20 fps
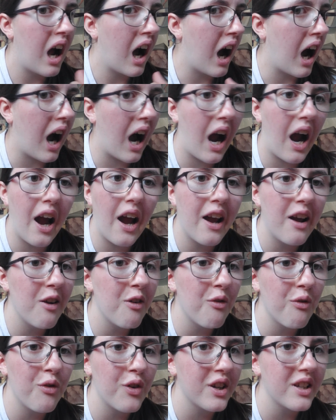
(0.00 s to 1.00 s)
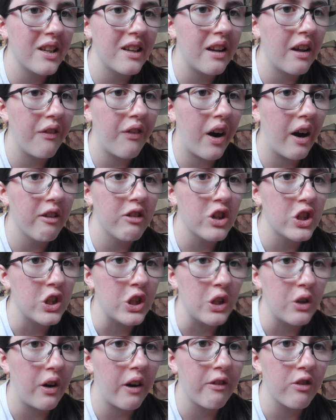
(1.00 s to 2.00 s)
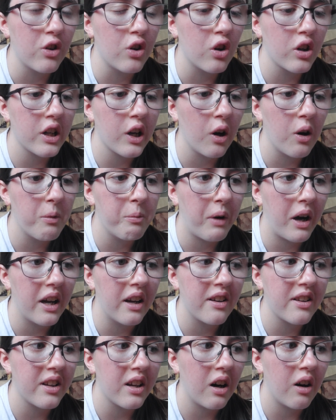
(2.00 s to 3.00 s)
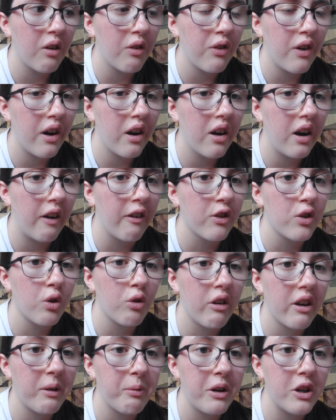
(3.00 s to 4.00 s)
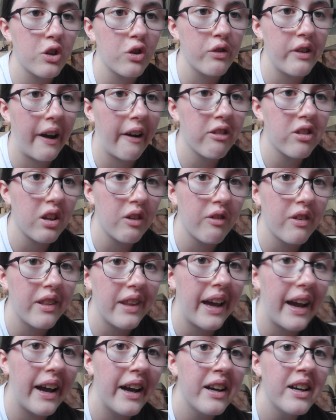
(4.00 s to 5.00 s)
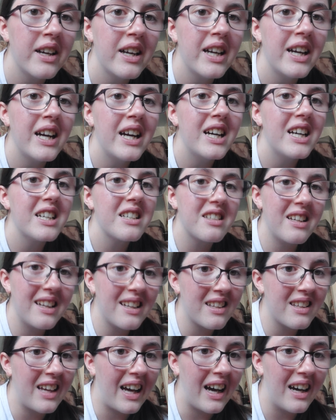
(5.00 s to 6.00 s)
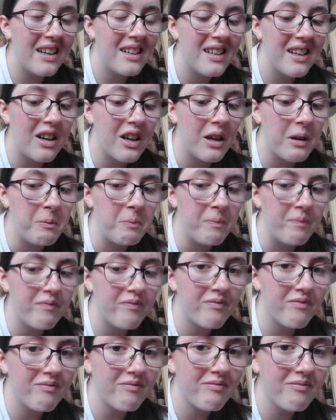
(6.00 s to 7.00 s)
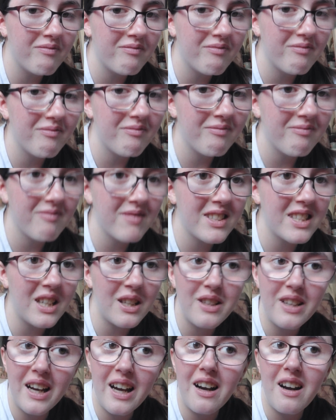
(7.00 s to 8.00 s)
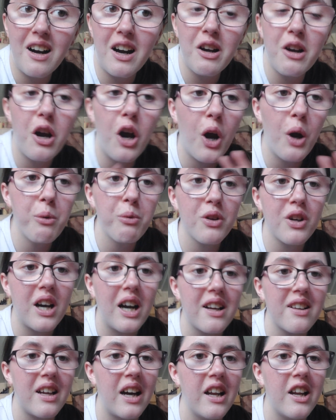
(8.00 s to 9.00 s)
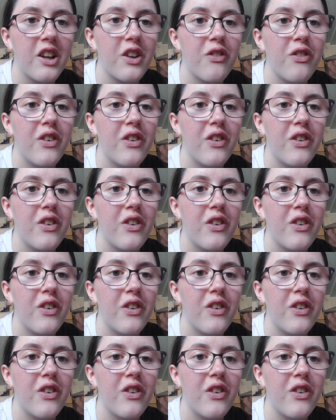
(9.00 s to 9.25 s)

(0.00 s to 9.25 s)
I wouldn't, if I was you. I would not get on by yourself. I would always make sure you have someone there. So there's that. So yeah, I hope you guys like this